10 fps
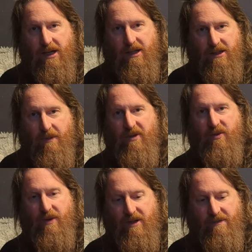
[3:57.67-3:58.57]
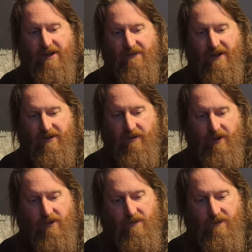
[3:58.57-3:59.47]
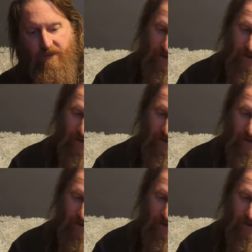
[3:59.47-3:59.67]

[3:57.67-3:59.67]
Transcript: Columbus Winter Beer Festival.